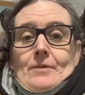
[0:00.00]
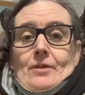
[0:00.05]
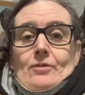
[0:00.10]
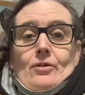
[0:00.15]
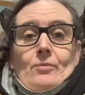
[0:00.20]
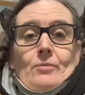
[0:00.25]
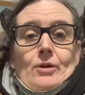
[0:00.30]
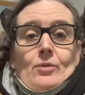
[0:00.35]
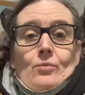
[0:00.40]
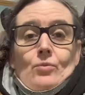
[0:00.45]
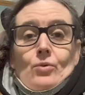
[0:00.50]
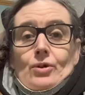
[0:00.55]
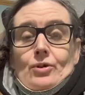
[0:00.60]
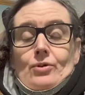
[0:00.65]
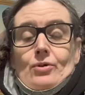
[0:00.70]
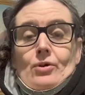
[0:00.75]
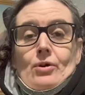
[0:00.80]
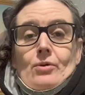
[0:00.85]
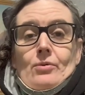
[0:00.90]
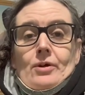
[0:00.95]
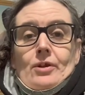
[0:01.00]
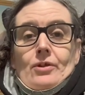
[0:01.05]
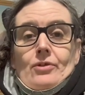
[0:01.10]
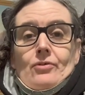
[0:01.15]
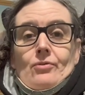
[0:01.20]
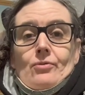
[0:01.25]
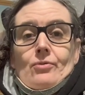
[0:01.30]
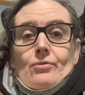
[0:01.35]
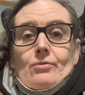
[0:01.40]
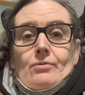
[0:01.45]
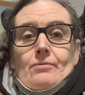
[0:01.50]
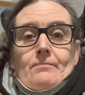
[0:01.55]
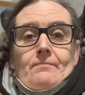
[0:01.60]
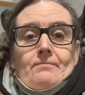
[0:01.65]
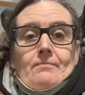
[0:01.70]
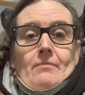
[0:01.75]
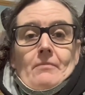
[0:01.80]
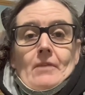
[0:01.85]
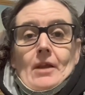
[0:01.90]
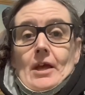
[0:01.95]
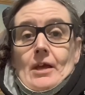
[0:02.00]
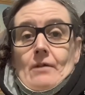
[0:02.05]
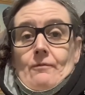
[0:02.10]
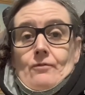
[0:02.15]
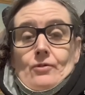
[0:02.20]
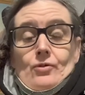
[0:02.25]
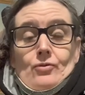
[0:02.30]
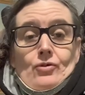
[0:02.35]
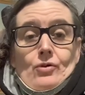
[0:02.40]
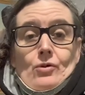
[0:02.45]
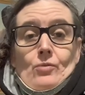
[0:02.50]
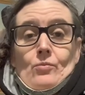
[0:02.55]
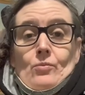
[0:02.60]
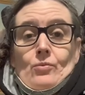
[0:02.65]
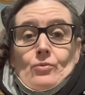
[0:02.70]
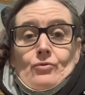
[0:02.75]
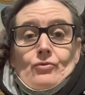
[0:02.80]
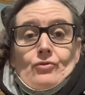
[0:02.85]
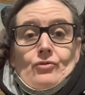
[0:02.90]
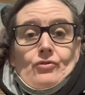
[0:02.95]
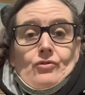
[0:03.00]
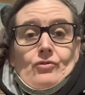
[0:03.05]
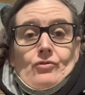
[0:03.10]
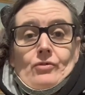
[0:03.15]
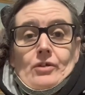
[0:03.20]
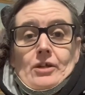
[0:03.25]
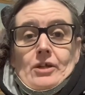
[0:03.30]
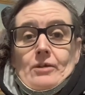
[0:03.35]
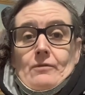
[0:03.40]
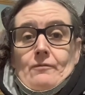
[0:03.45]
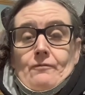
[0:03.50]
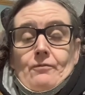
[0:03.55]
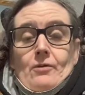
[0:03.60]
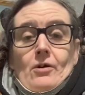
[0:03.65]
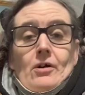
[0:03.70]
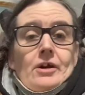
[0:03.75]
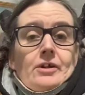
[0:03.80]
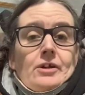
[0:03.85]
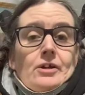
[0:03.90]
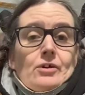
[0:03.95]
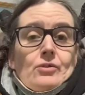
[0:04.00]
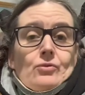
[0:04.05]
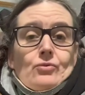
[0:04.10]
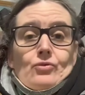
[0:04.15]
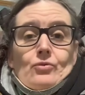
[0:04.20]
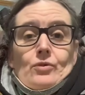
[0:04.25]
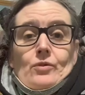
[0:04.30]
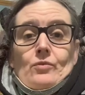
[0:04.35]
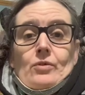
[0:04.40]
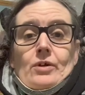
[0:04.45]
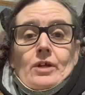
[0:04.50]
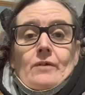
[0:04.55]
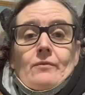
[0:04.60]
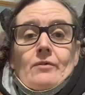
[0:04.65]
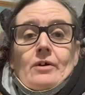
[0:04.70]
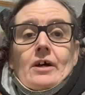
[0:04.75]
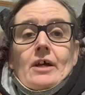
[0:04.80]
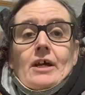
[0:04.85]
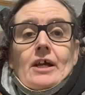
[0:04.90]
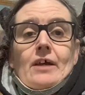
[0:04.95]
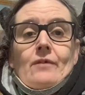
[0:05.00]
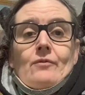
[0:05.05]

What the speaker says: no matter what you're going through, if you don't want to keep fighting or doing whatever,